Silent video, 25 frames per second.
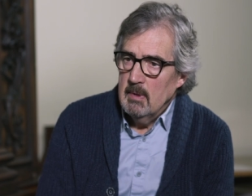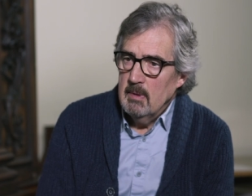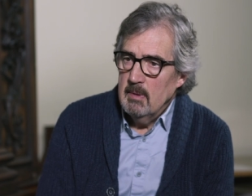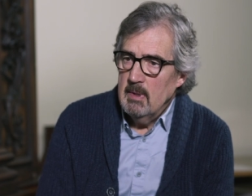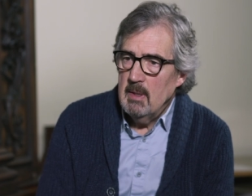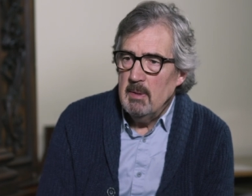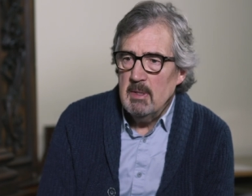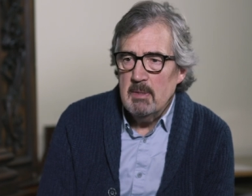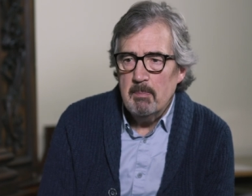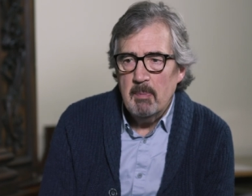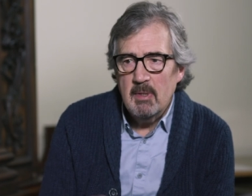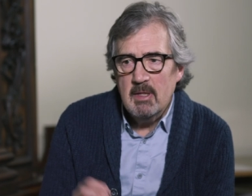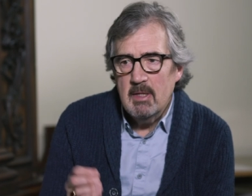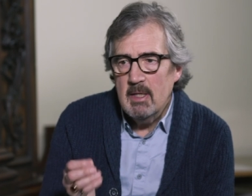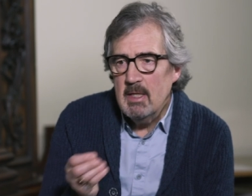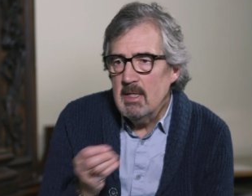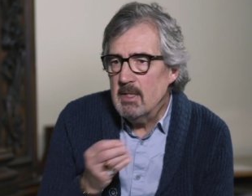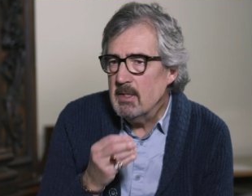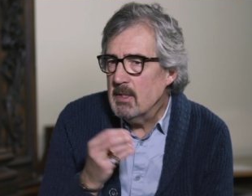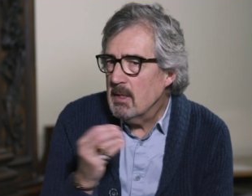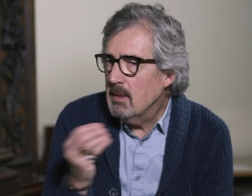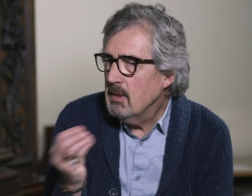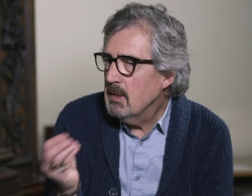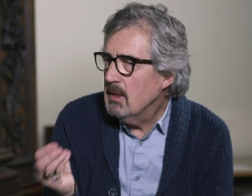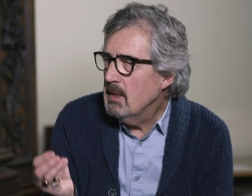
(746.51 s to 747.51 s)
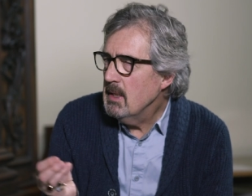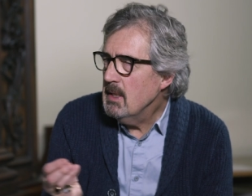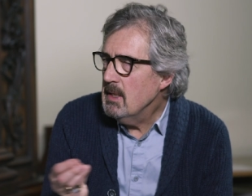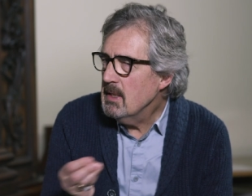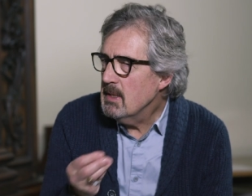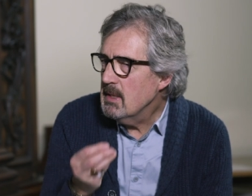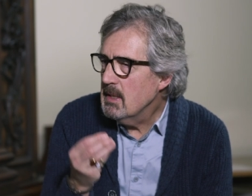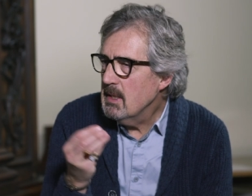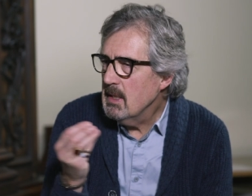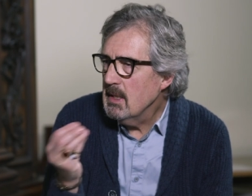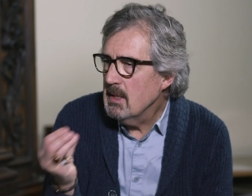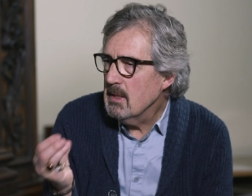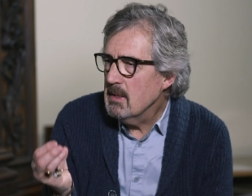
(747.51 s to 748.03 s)
These, but these
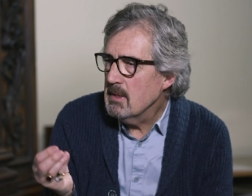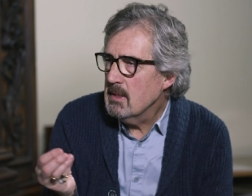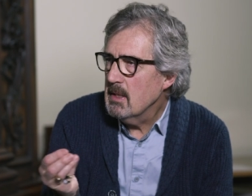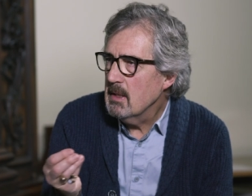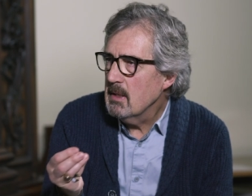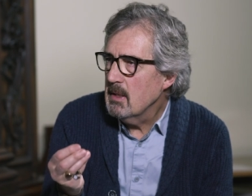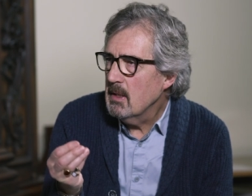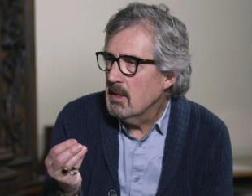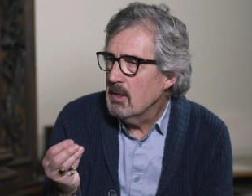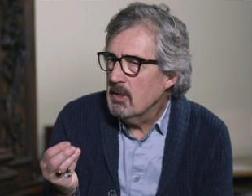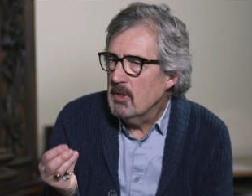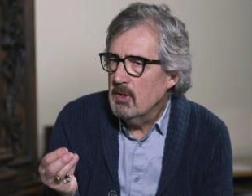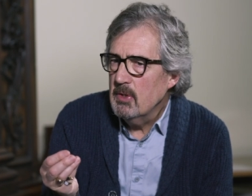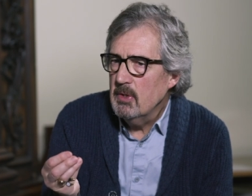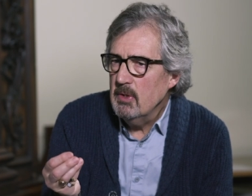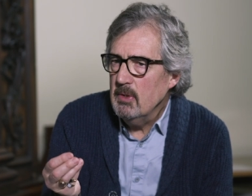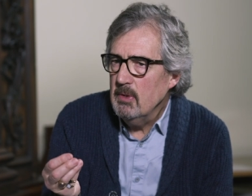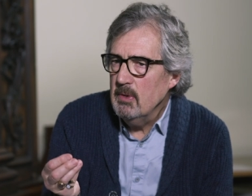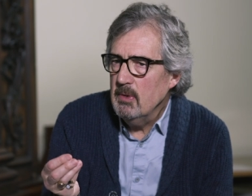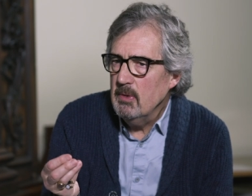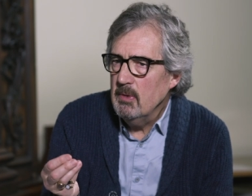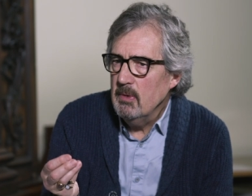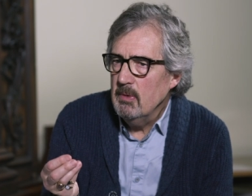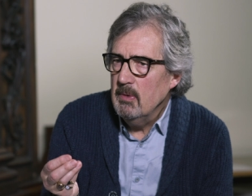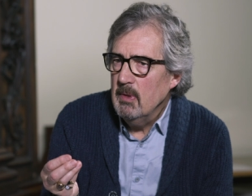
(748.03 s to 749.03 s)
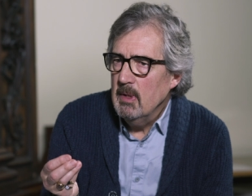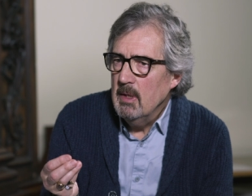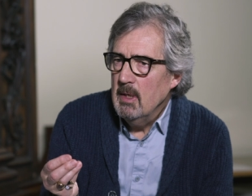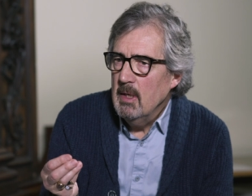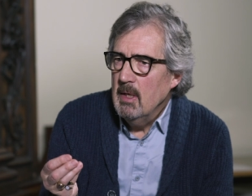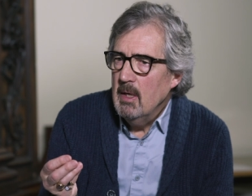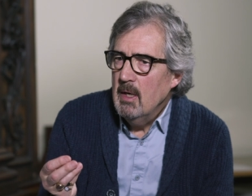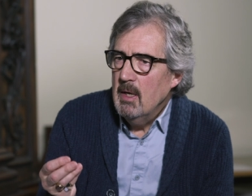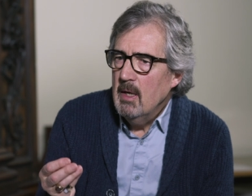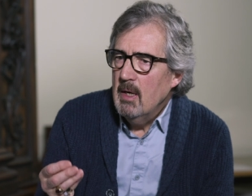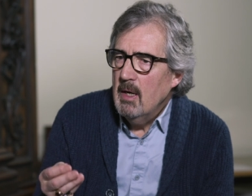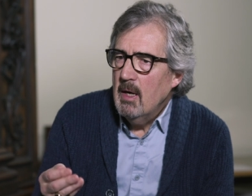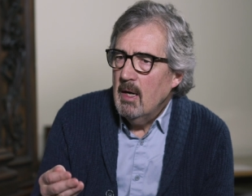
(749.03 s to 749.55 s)
these things that are true
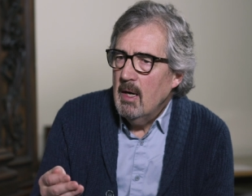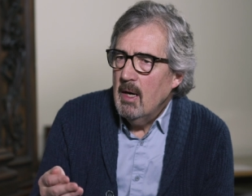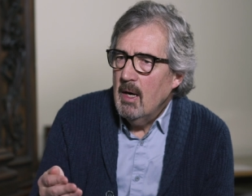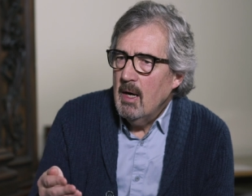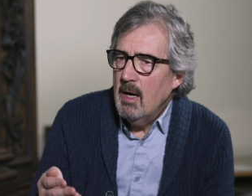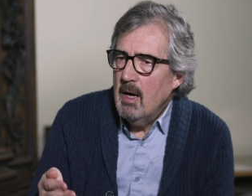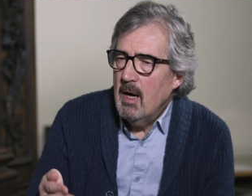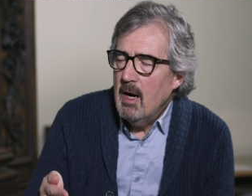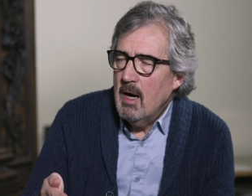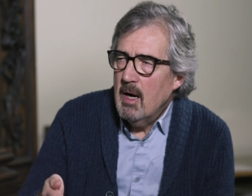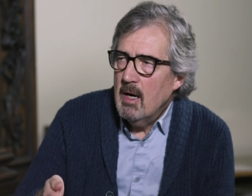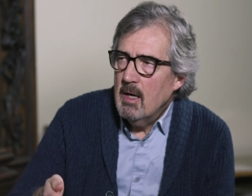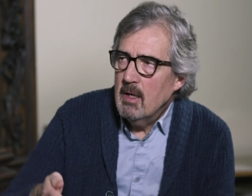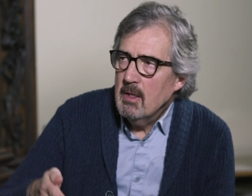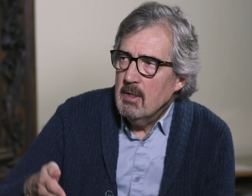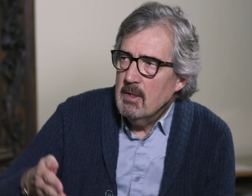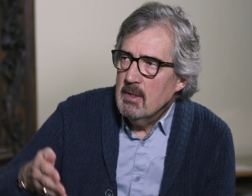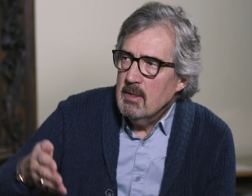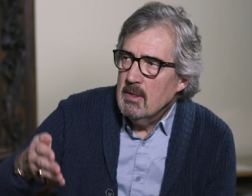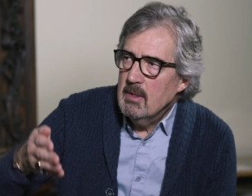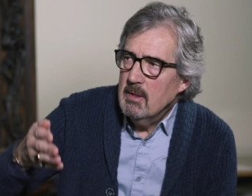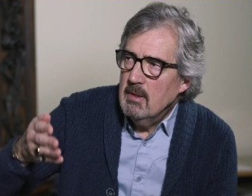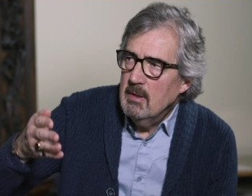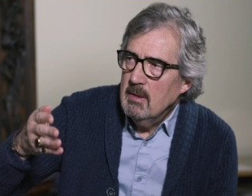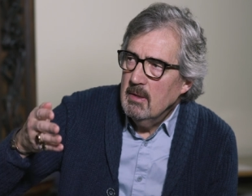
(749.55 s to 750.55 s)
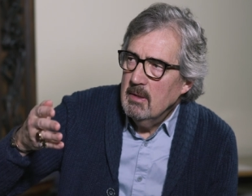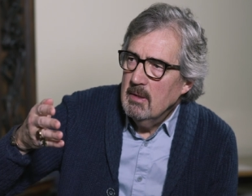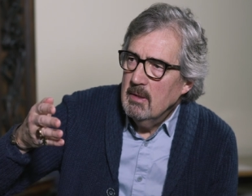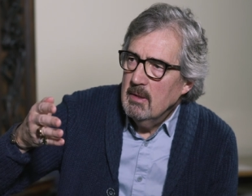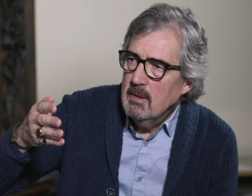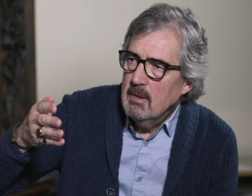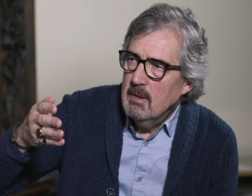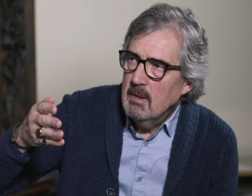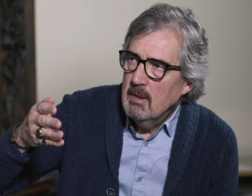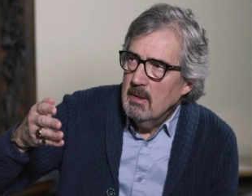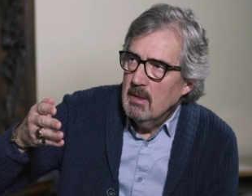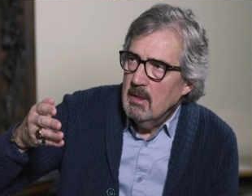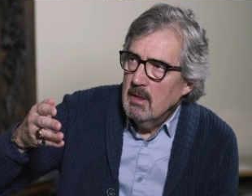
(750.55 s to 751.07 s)
aren't
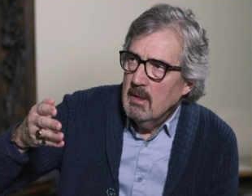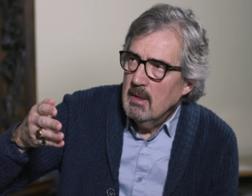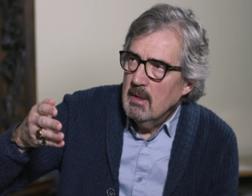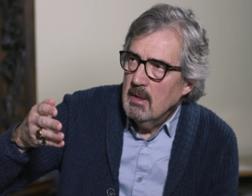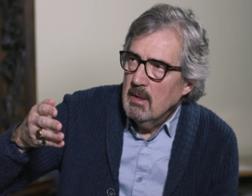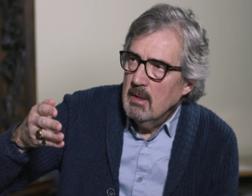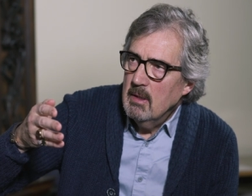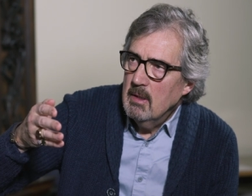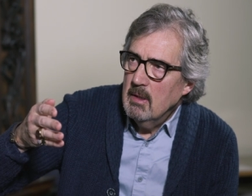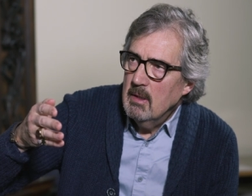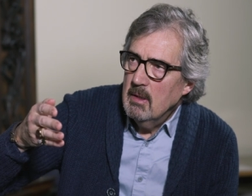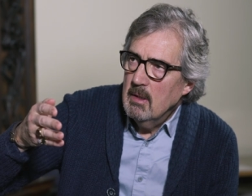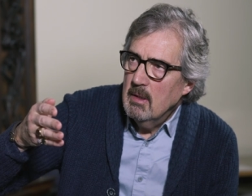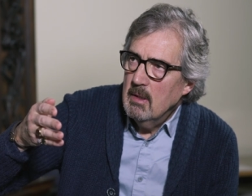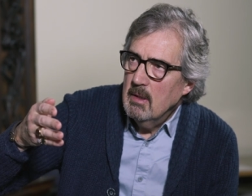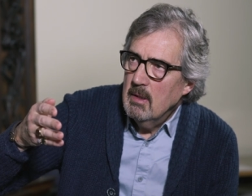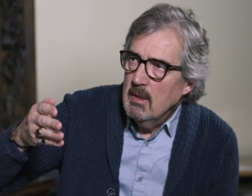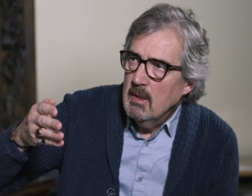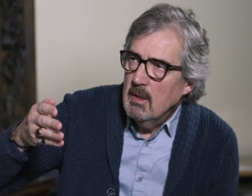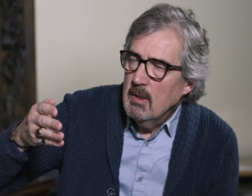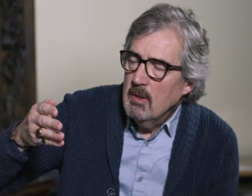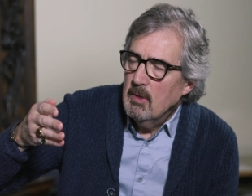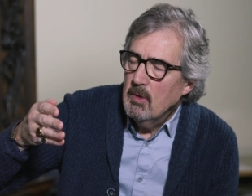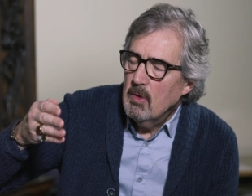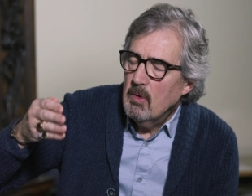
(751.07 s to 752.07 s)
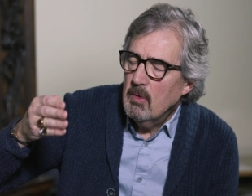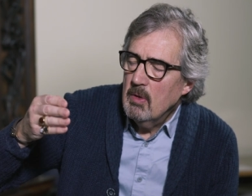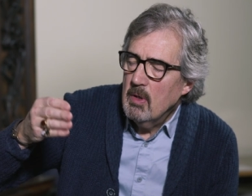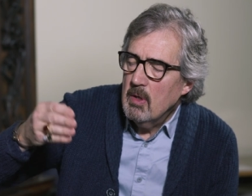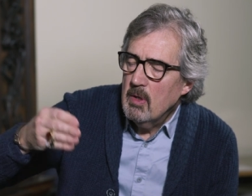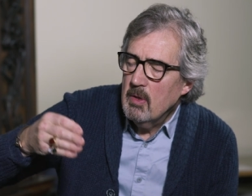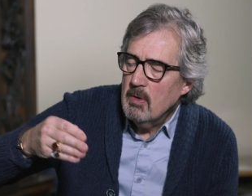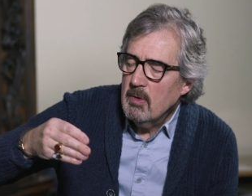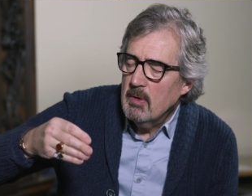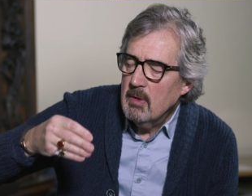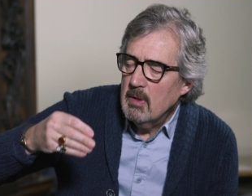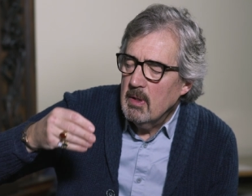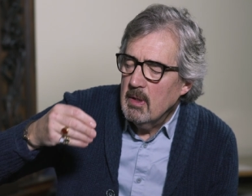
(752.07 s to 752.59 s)
no
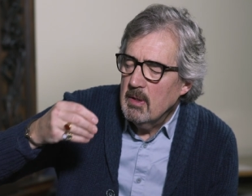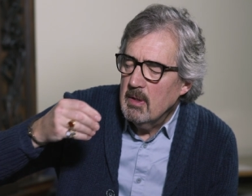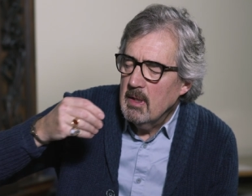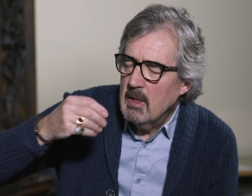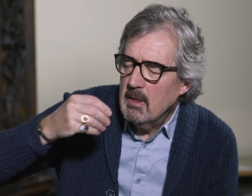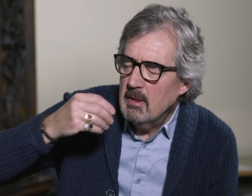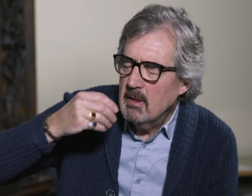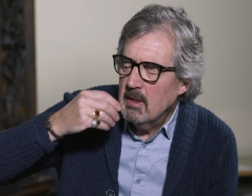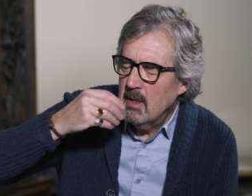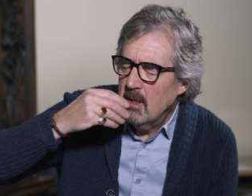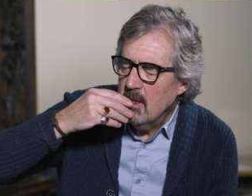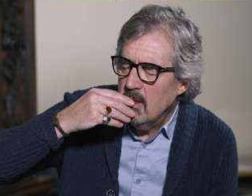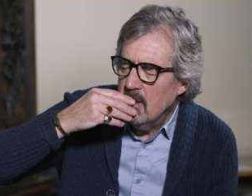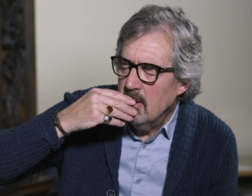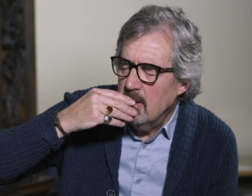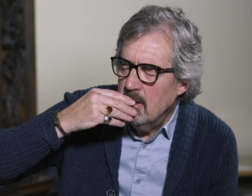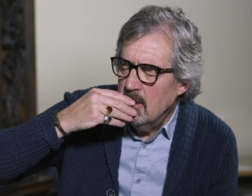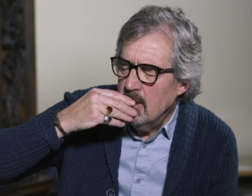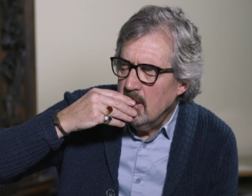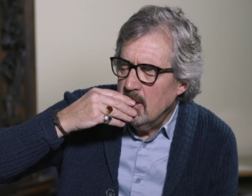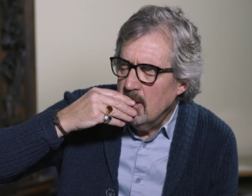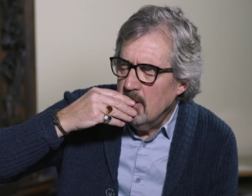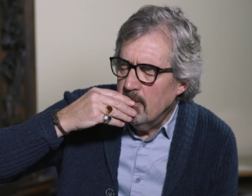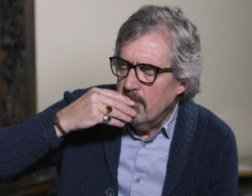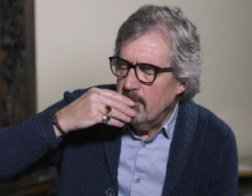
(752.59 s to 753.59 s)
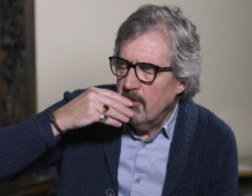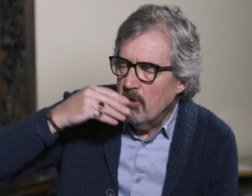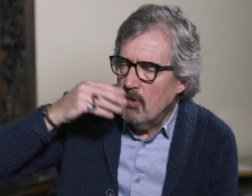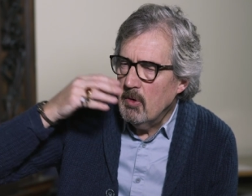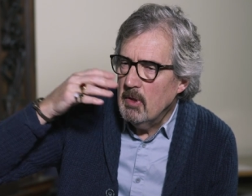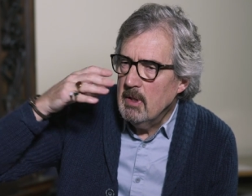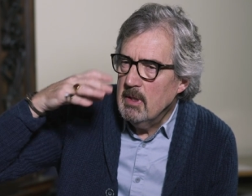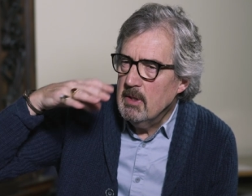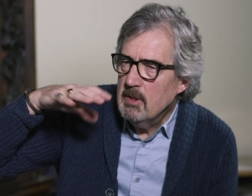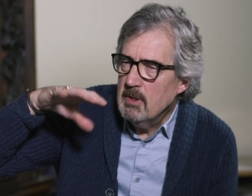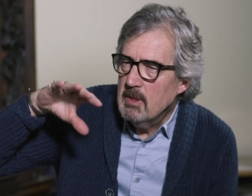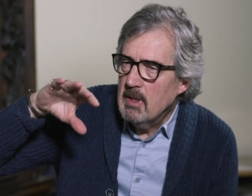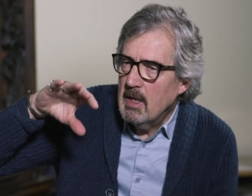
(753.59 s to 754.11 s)
longer they, they
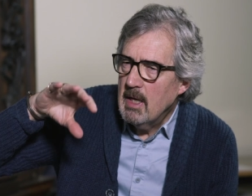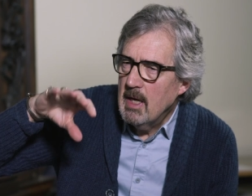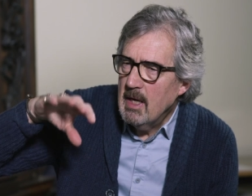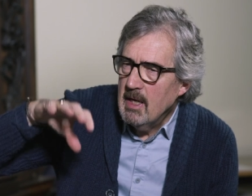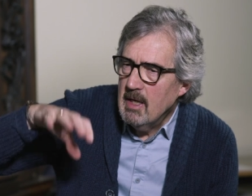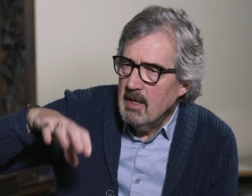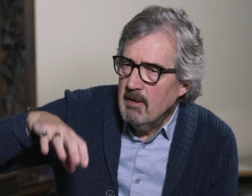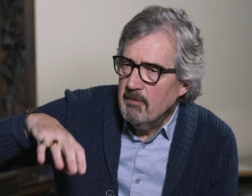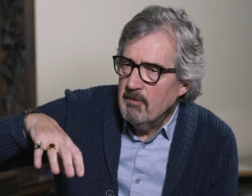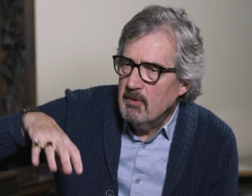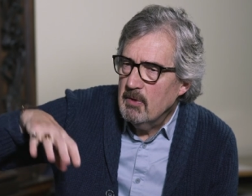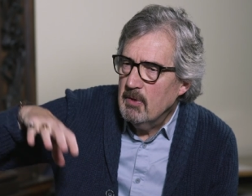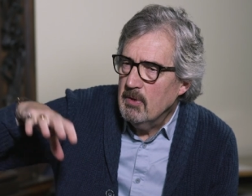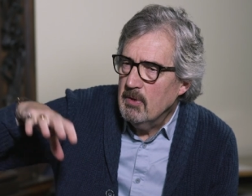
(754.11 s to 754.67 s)
fall into half